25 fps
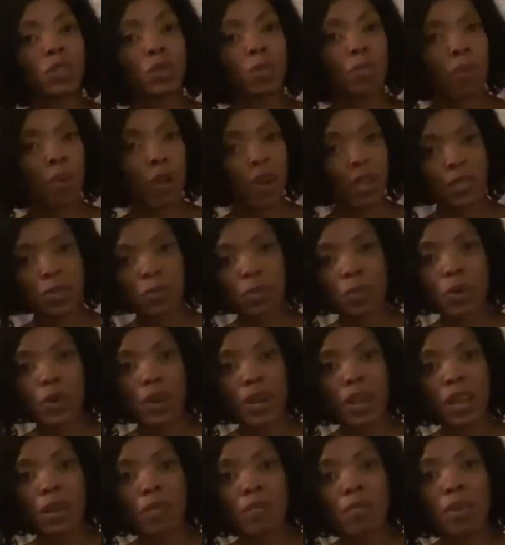to
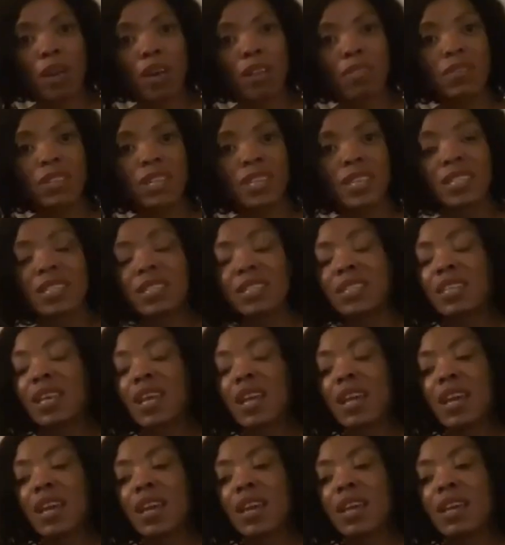prospering
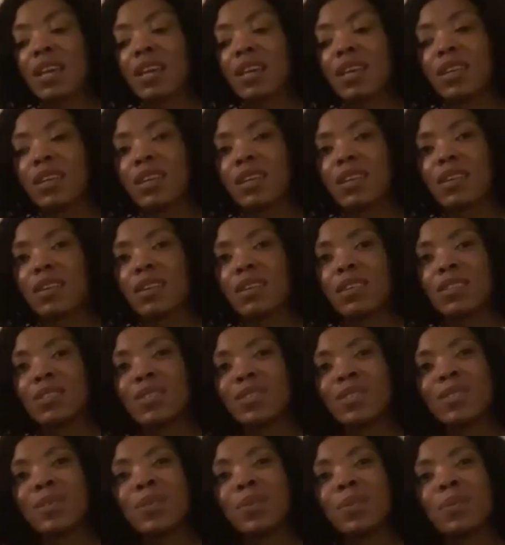providence
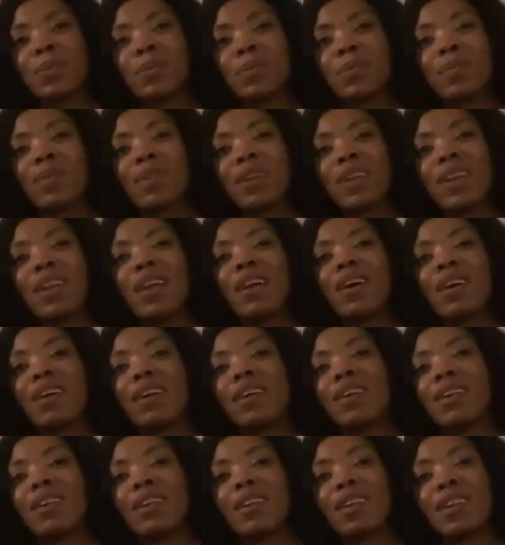to
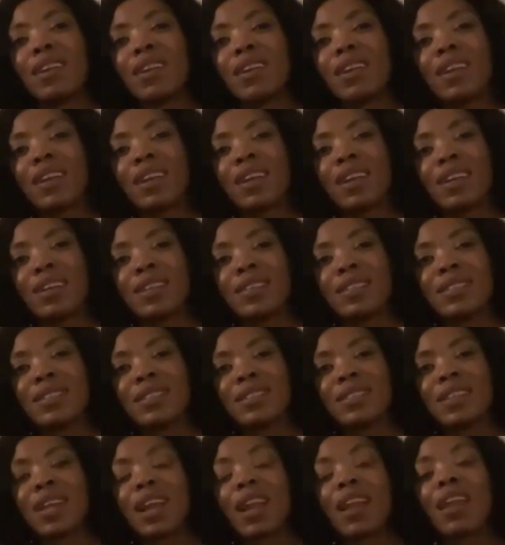learn
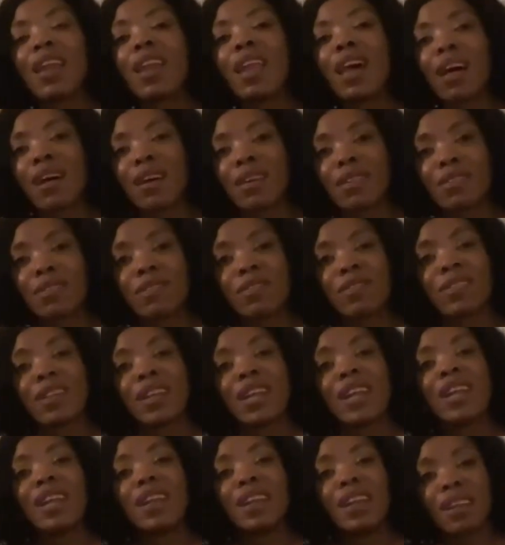to love
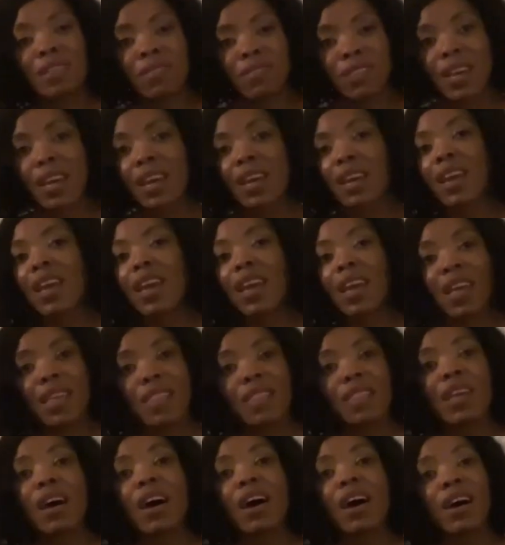living
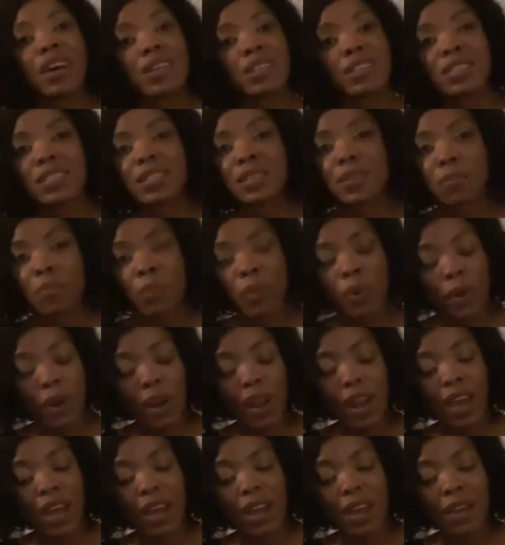in the answered
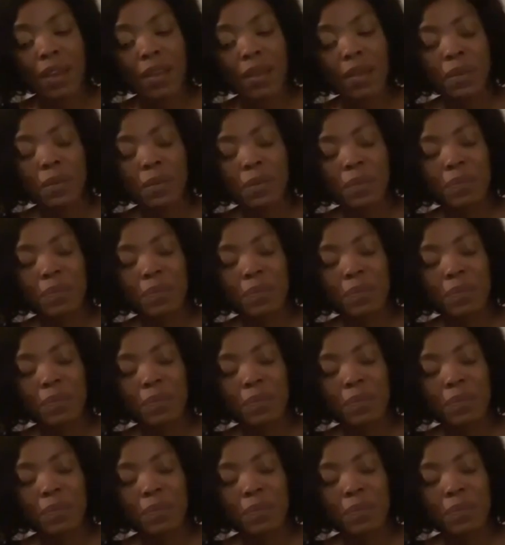prayer.